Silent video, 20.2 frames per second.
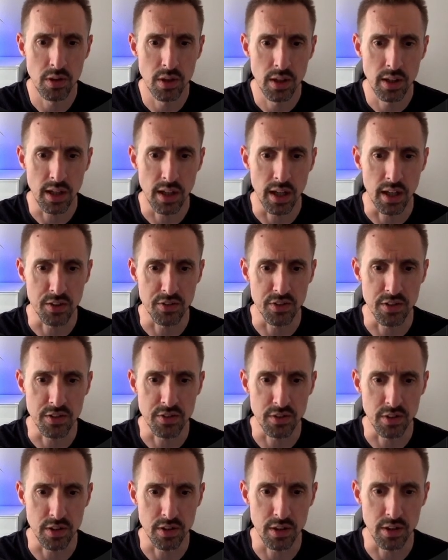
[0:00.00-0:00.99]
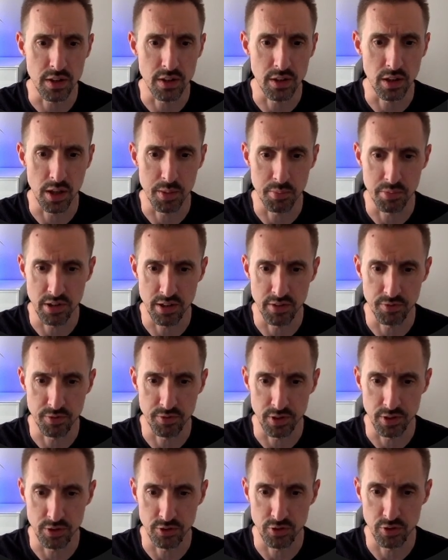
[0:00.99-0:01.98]
as it's a library
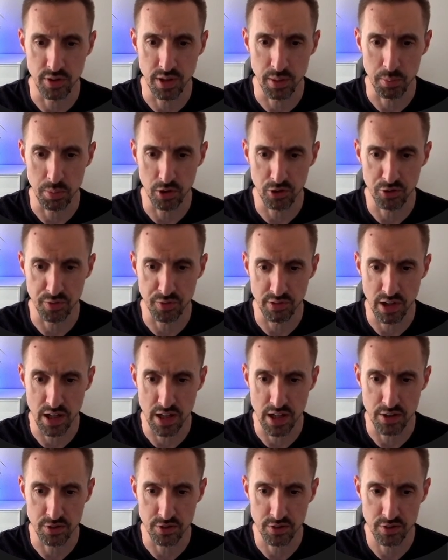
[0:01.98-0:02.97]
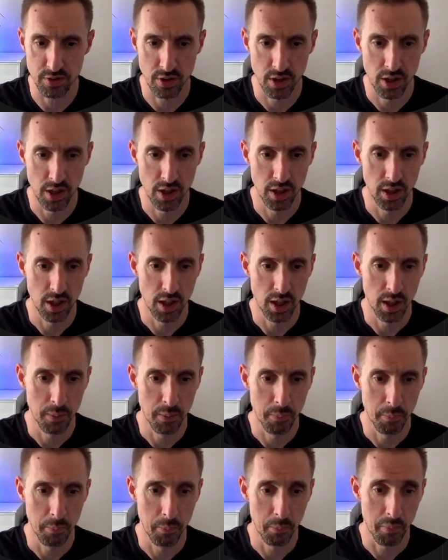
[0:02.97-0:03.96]
for 2D blocks of arrays.
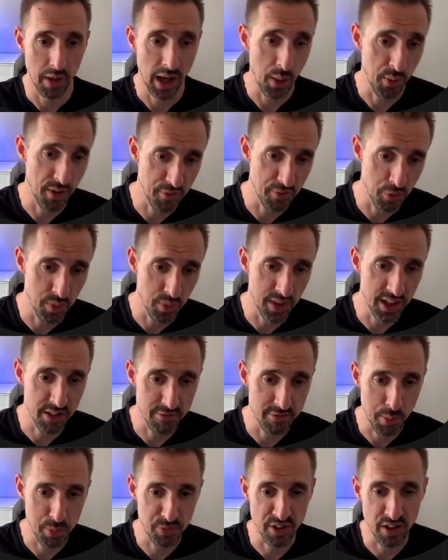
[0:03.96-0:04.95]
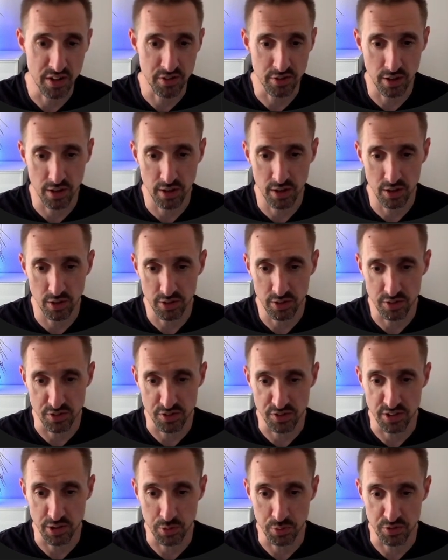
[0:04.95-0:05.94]
However, we can represent dialogue as a
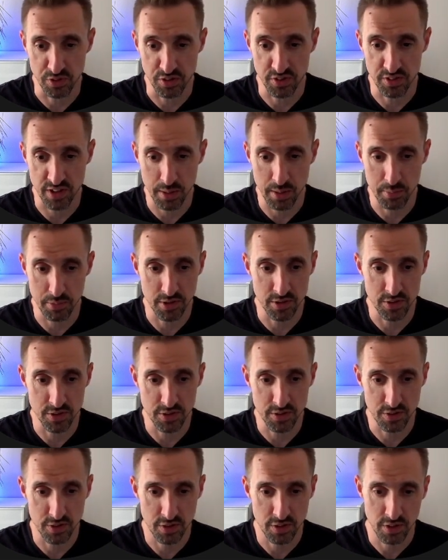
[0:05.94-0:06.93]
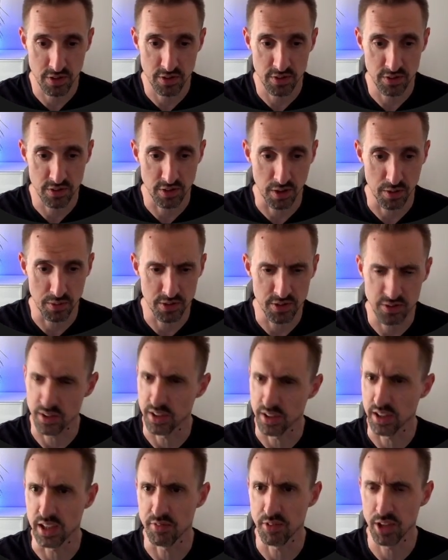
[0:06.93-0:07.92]
sequence of statements, so it's
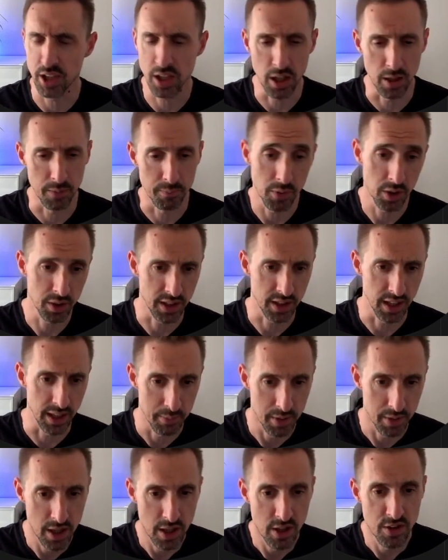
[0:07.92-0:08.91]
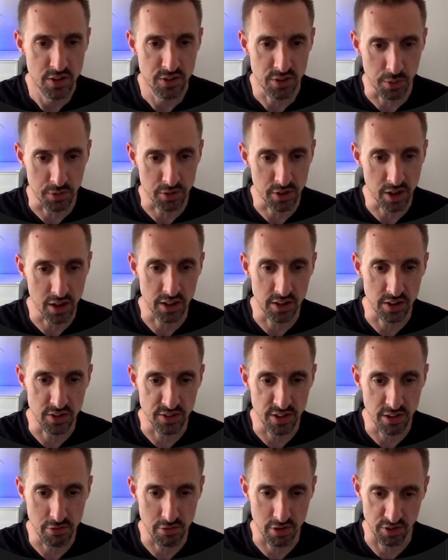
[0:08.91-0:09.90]
going to give it a go. Okay, so it's going to
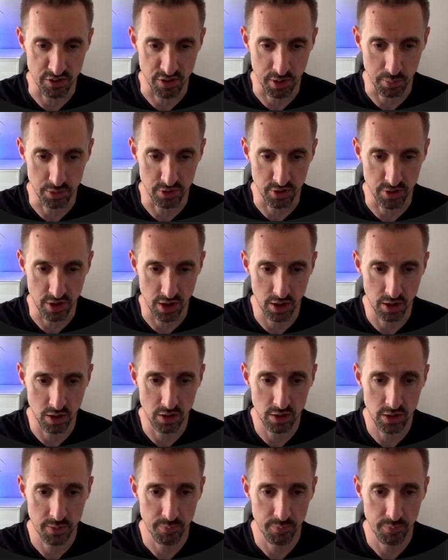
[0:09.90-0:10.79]
consider an example dialogue,